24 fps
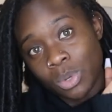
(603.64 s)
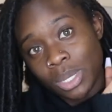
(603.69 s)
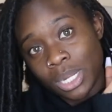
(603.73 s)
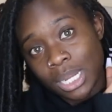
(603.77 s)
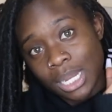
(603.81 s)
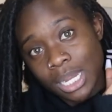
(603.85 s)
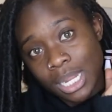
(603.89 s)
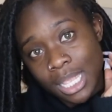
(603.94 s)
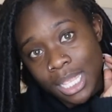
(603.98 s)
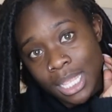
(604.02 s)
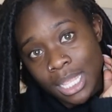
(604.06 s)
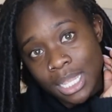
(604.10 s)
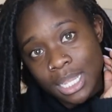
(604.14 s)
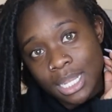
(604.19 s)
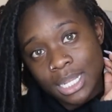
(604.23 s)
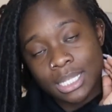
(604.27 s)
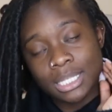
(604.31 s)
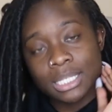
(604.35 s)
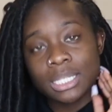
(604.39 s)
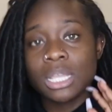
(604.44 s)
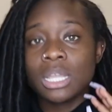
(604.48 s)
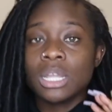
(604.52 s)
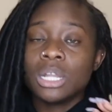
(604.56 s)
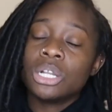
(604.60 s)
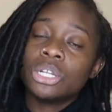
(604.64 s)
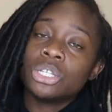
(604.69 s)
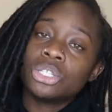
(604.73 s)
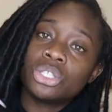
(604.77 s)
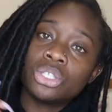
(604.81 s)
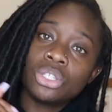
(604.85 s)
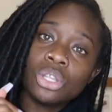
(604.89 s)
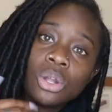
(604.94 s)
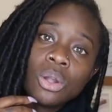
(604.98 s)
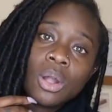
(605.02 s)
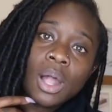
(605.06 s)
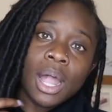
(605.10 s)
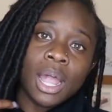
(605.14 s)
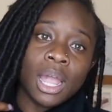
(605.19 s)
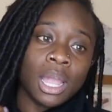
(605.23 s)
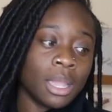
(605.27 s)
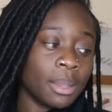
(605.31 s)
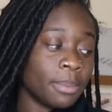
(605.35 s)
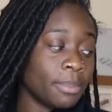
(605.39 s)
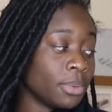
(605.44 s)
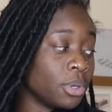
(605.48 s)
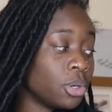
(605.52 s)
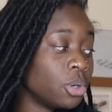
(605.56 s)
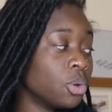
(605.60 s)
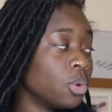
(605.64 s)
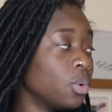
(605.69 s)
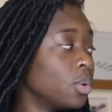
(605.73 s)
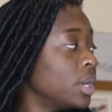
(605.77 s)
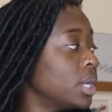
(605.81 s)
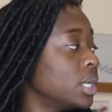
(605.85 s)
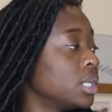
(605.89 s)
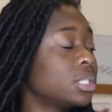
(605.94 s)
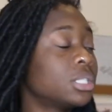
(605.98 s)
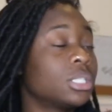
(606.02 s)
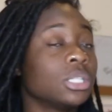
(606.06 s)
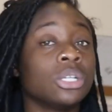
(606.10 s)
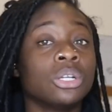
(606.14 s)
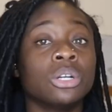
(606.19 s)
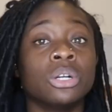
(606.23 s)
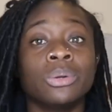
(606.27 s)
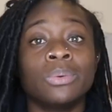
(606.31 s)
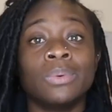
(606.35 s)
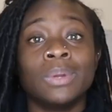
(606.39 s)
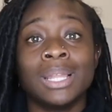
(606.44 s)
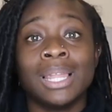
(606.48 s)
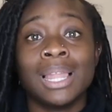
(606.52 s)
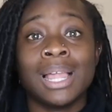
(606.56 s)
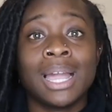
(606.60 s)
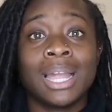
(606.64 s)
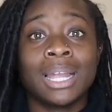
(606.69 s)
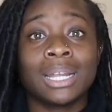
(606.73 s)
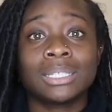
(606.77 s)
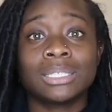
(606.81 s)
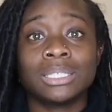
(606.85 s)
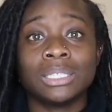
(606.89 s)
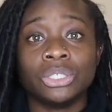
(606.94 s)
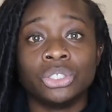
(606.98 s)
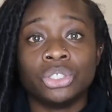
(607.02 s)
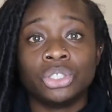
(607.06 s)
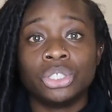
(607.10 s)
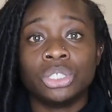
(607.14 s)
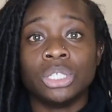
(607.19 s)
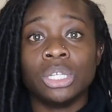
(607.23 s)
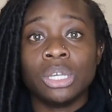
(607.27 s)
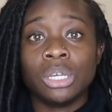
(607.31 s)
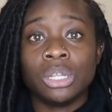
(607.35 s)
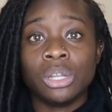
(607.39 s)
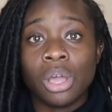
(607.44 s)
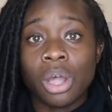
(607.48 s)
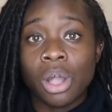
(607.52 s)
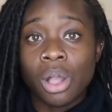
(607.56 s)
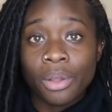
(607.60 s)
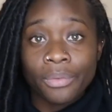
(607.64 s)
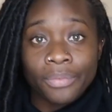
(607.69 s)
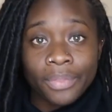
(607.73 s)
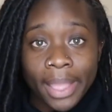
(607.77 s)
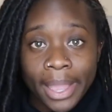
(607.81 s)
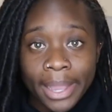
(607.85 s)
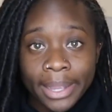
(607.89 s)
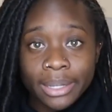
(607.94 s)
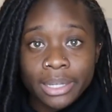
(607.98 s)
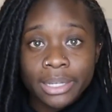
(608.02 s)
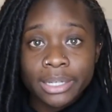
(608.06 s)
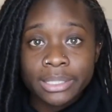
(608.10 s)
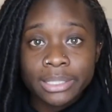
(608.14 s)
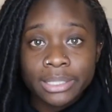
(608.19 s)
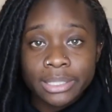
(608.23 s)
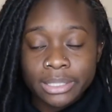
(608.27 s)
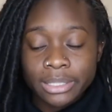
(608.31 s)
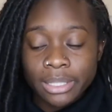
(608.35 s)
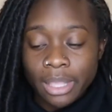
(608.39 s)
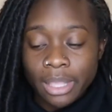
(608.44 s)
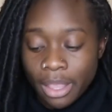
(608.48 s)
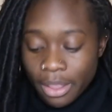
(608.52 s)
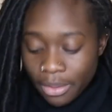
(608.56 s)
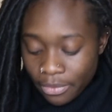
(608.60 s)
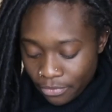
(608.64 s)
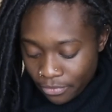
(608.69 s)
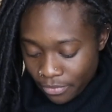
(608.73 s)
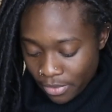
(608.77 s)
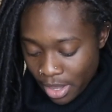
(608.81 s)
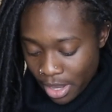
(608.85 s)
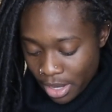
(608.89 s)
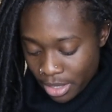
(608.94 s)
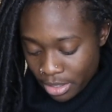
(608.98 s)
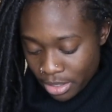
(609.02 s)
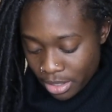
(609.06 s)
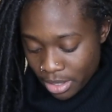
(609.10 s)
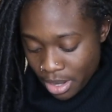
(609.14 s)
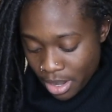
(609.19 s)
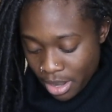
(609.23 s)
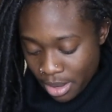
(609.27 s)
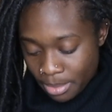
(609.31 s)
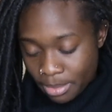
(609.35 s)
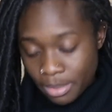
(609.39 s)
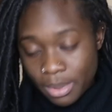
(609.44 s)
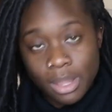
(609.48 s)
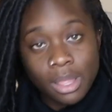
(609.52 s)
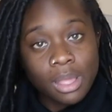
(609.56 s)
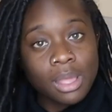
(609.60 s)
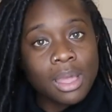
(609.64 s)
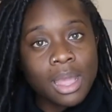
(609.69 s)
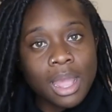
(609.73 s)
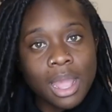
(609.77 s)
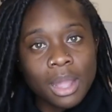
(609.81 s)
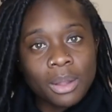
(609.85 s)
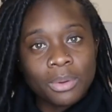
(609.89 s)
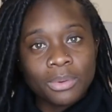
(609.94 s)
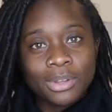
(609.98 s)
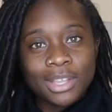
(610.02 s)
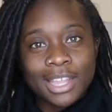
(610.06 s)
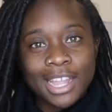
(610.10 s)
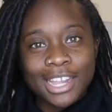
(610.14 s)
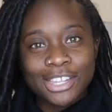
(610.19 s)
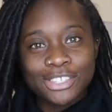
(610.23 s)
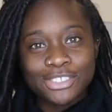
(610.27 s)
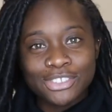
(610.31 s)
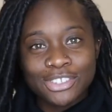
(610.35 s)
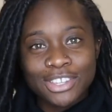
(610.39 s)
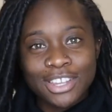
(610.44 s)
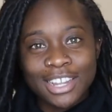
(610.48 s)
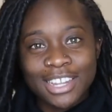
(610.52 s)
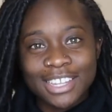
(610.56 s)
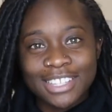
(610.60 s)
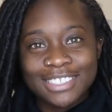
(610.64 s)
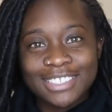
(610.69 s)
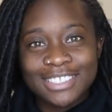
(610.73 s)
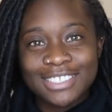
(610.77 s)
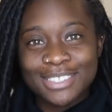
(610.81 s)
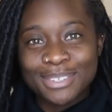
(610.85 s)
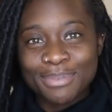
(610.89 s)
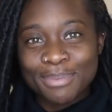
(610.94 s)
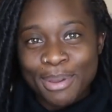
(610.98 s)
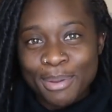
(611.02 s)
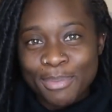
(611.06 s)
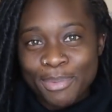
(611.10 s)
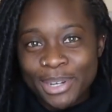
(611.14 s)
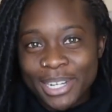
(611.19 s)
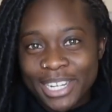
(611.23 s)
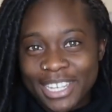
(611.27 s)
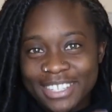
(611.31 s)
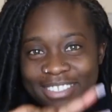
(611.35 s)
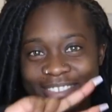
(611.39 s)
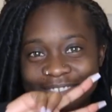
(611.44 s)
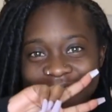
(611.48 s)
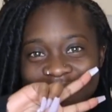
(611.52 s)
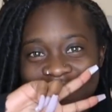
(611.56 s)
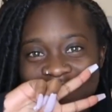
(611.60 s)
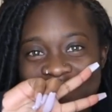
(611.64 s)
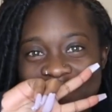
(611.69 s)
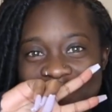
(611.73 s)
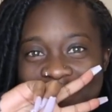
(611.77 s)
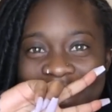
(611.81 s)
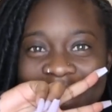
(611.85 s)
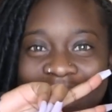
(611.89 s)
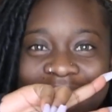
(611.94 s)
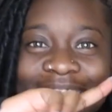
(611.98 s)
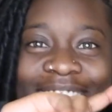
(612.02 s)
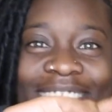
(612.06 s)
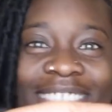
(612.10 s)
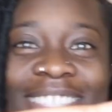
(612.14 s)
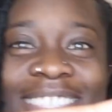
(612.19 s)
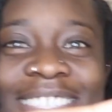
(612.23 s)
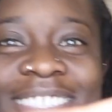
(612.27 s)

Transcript: what it is. So I'm going to go relax and chill and all that good stuff, and I will catch you guys tomorrow morning. Peace.